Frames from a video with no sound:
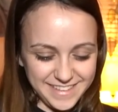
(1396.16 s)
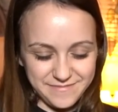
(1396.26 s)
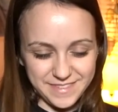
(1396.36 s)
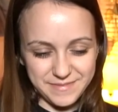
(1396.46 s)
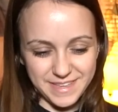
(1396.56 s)

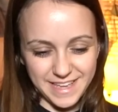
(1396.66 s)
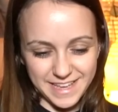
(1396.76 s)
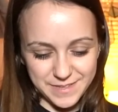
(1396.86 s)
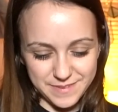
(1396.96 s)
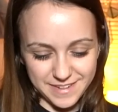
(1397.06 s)
Maybe it
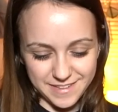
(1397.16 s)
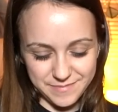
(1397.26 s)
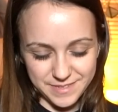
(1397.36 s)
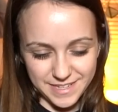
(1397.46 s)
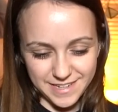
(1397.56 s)
has been a
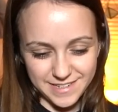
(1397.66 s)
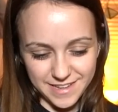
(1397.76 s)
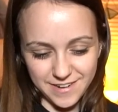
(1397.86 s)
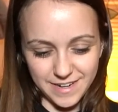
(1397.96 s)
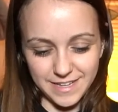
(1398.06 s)
couple years.
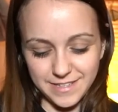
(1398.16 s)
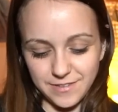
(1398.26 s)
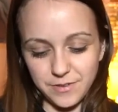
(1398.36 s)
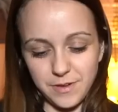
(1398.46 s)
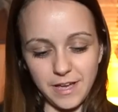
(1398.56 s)
All right, so
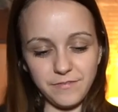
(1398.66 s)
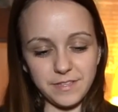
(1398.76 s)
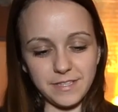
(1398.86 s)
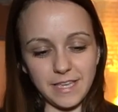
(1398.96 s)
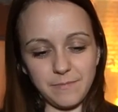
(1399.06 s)
you have
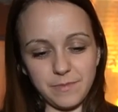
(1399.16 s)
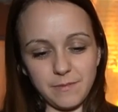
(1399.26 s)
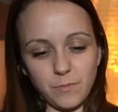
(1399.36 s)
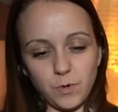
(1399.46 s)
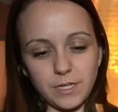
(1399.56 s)
to tape
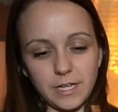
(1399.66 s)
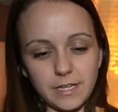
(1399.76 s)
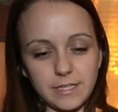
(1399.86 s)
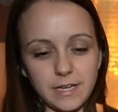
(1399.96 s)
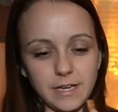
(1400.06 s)
them one at
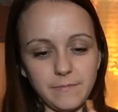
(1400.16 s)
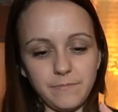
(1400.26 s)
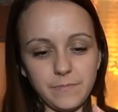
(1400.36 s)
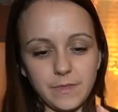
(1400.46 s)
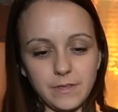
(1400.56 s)
a time,
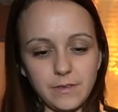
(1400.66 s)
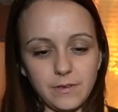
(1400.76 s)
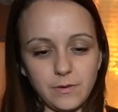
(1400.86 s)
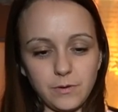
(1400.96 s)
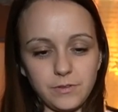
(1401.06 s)

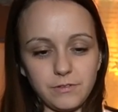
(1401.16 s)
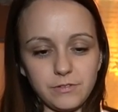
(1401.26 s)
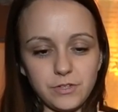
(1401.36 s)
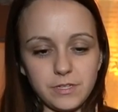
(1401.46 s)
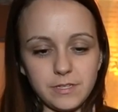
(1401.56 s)
or they'll
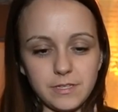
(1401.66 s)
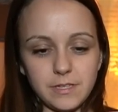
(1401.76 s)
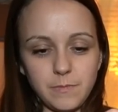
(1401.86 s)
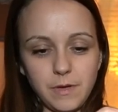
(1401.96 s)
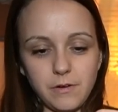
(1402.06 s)
just
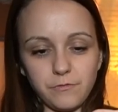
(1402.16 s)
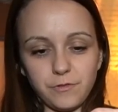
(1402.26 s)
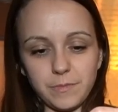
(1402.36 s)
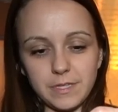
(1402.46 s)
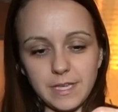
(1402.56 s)
slip out
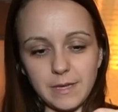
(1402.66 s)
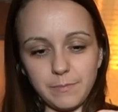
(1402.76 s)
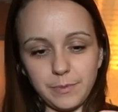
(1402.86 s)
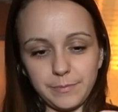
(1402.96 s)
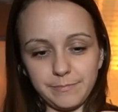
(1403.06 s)
from the tape.
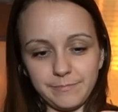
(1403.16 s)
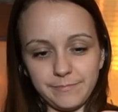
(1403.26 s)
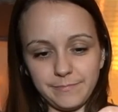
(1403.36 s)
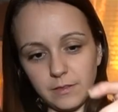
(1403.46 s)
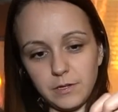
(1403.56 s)

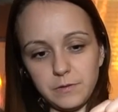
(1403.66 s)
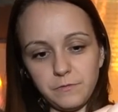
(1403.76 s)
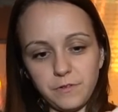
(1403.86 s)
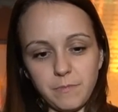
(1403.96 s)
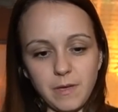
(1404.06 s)
Learn
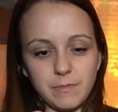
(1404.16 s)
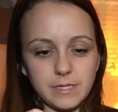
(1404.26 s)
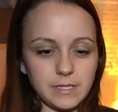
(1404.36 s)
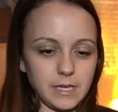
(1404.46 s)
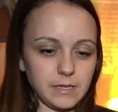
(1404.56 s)
from my
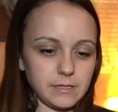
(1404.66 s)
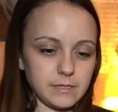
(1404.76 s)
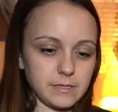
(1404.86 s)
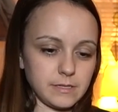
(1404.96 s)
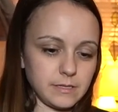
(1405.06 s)

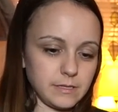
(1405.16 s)
mistakes.